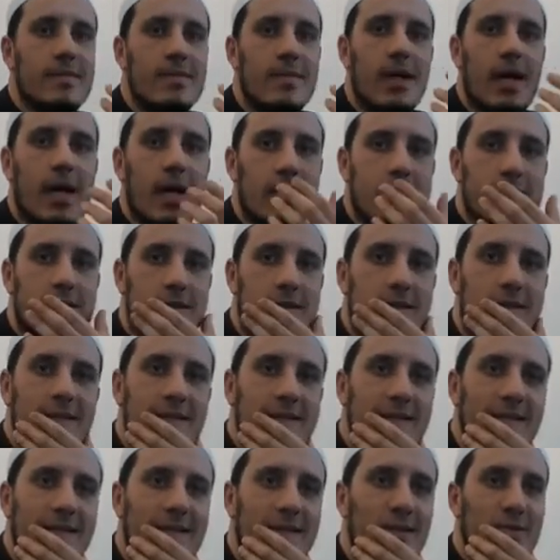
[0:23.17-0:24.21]
ask
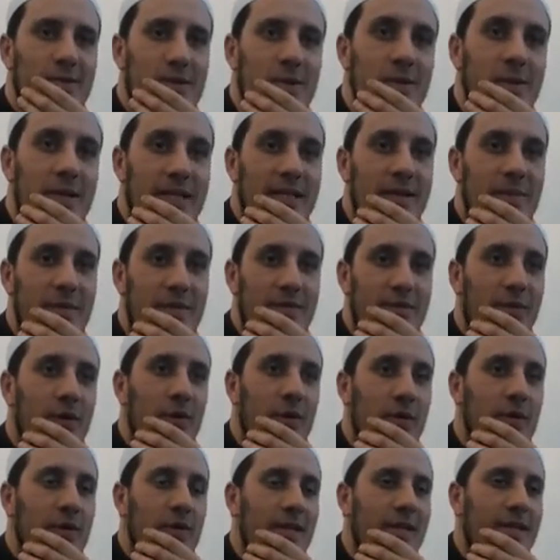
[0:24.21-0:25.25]
those who were here
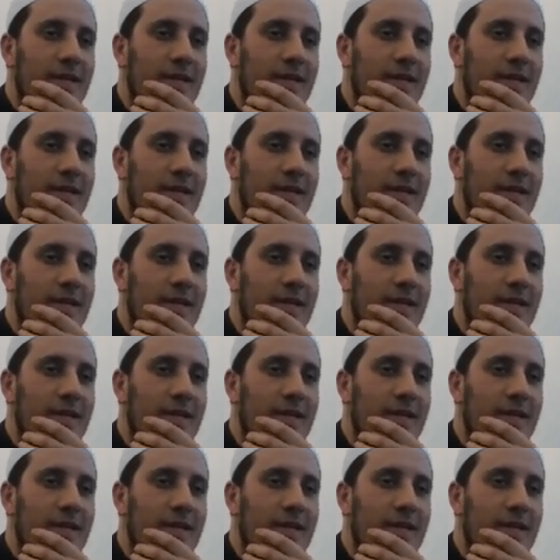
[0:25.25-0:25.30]
before